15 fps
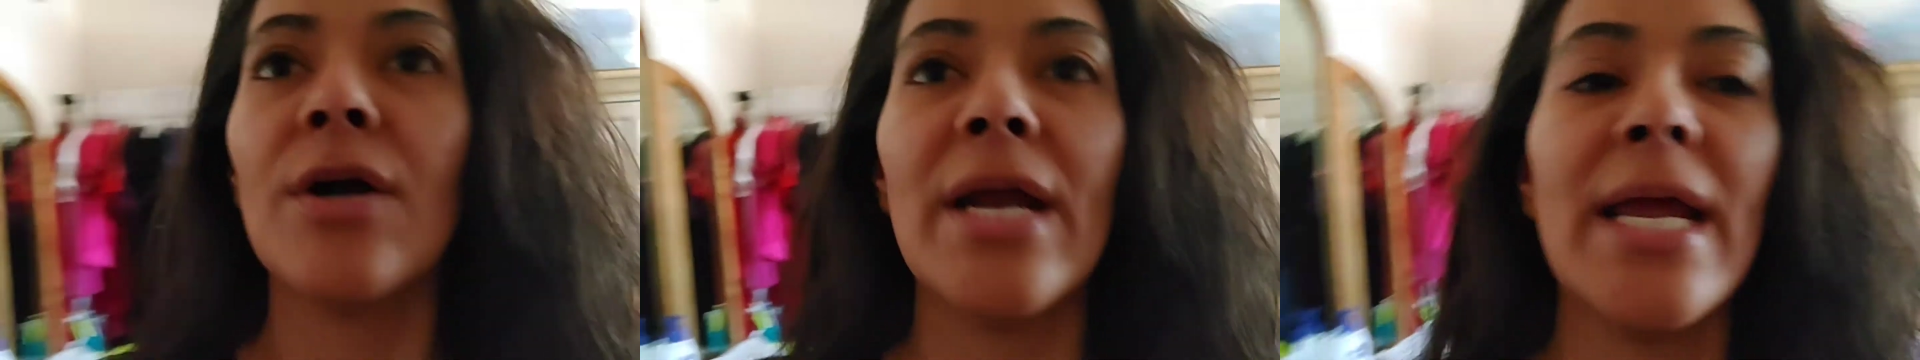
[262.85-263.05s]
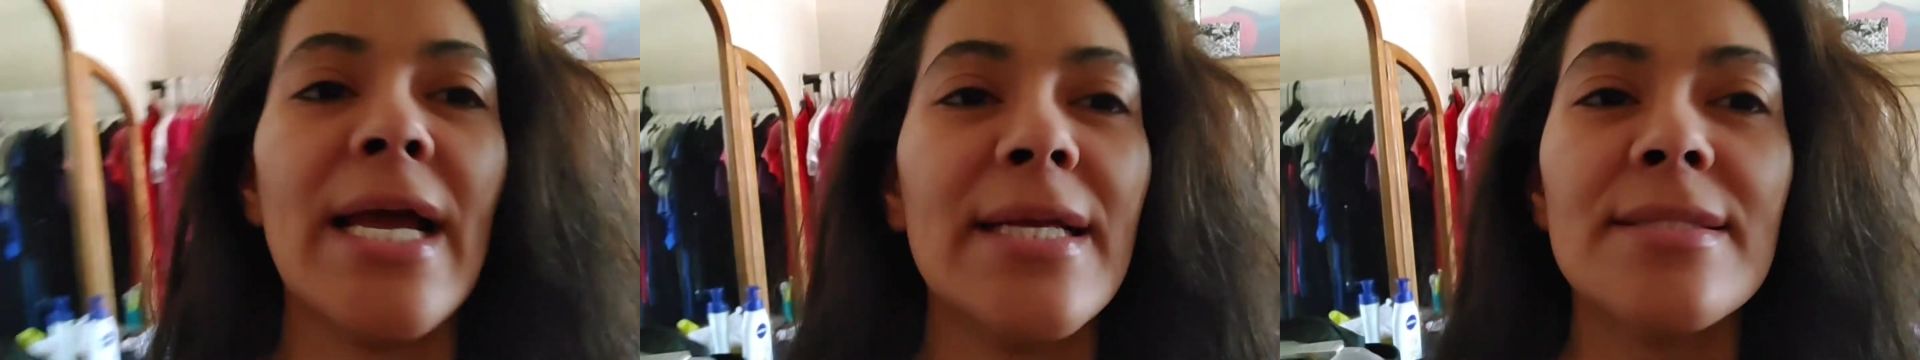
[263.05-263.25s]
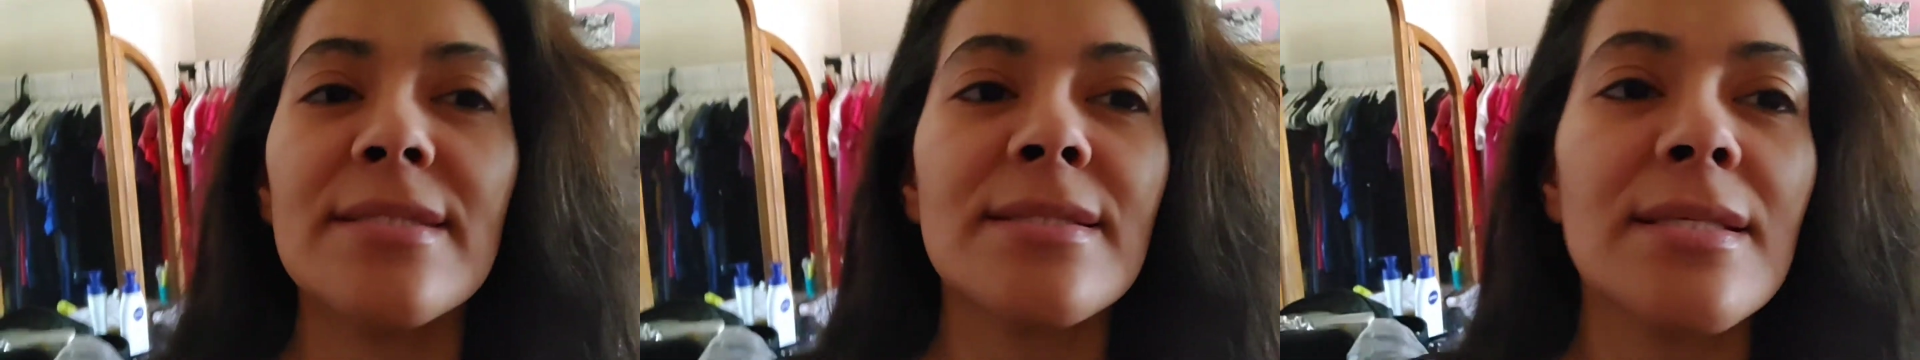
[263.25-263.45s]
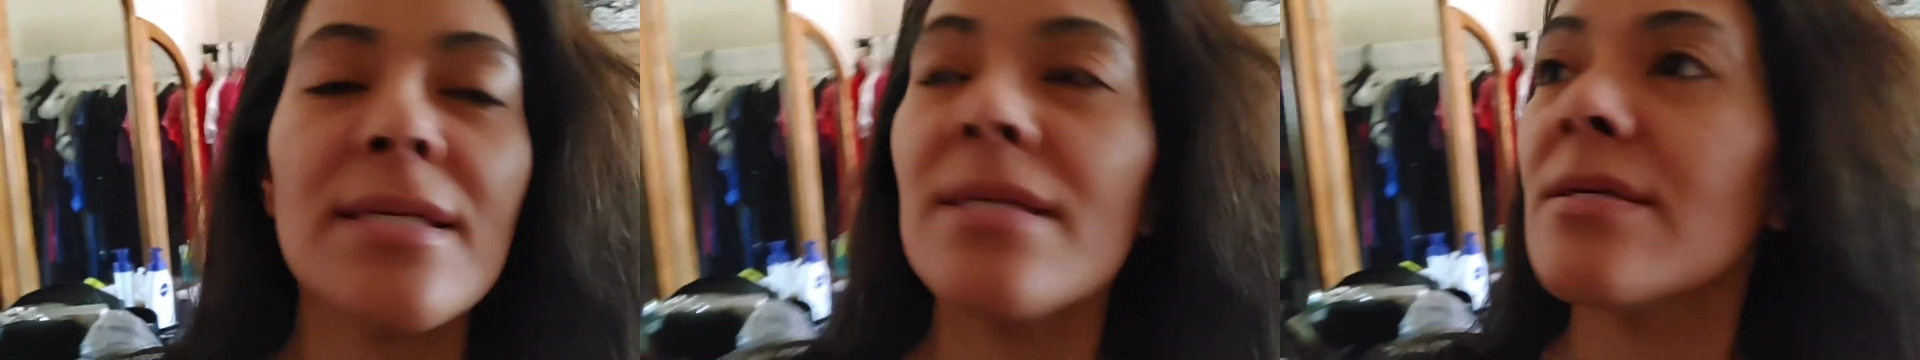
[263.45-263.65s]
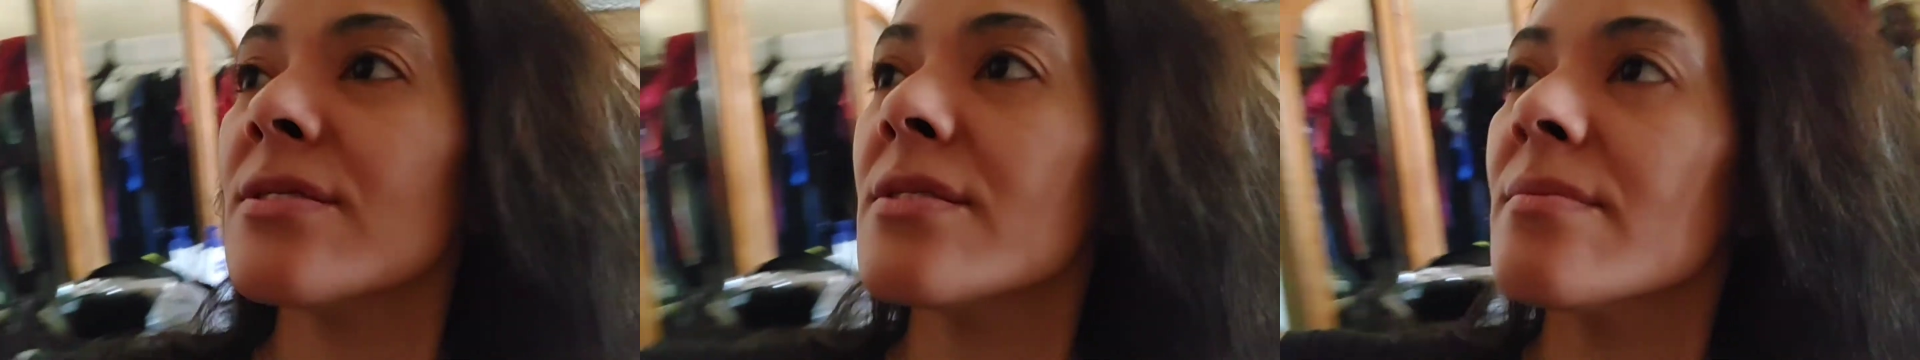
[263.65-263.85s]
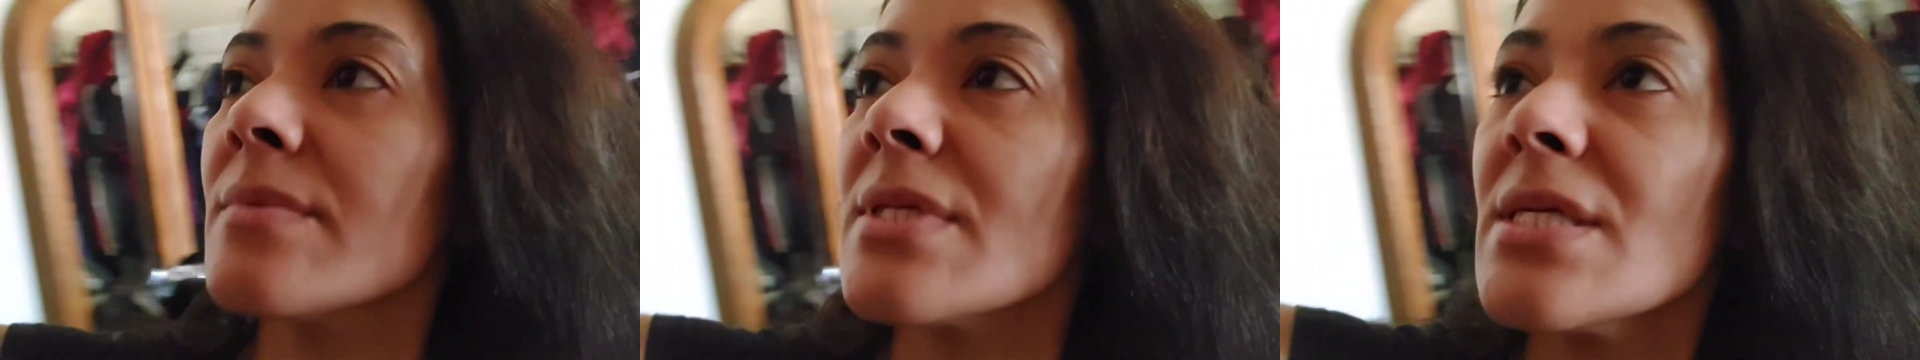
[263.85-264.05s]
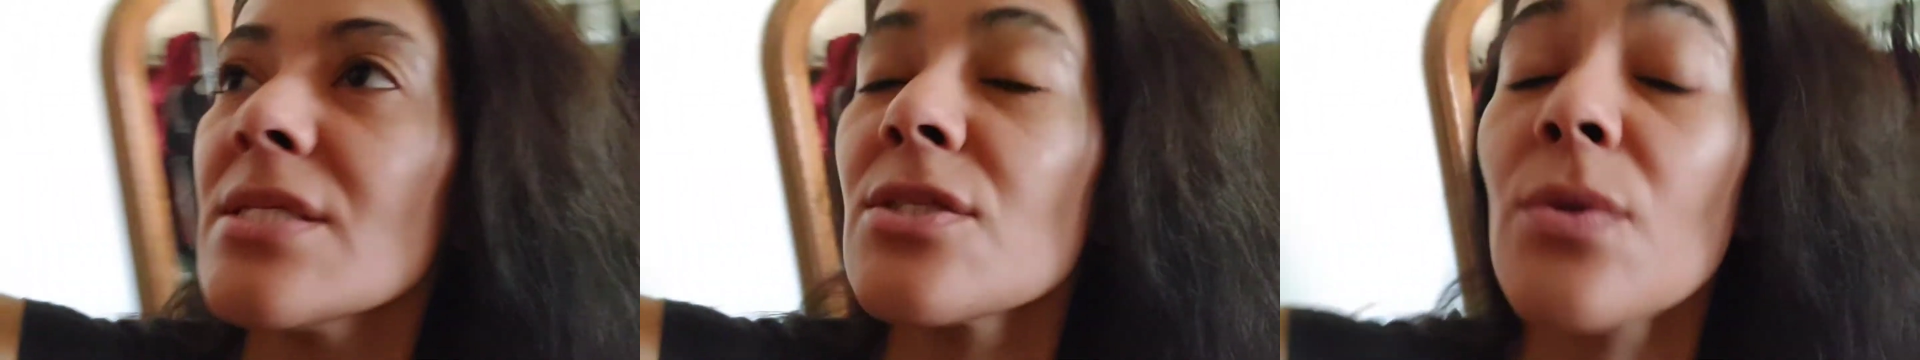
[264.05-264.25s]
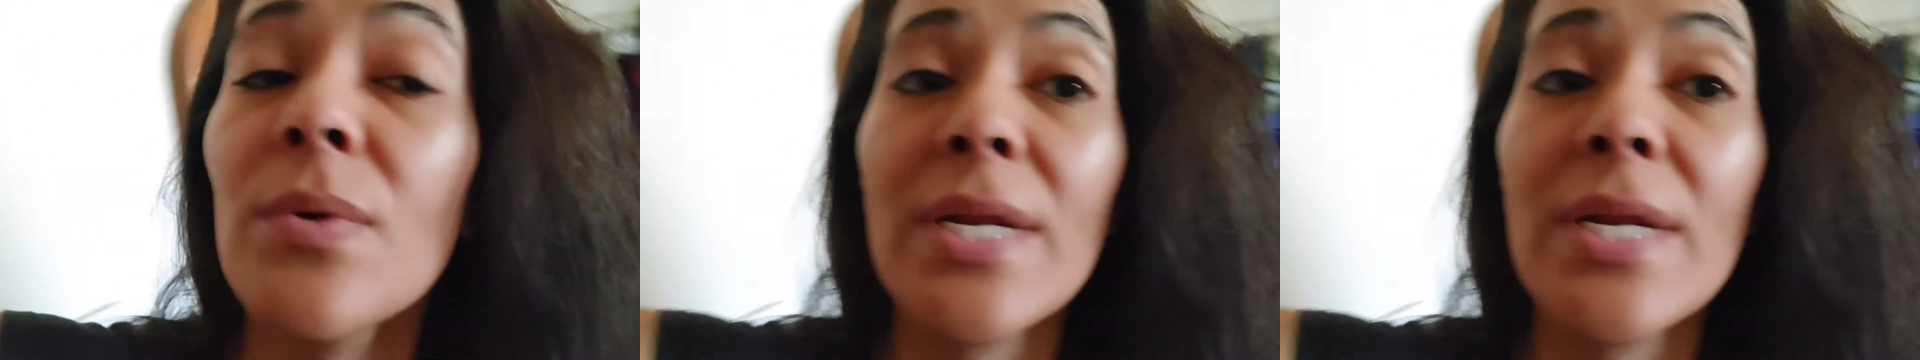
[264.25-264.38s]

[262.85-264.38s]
or I had seen or something.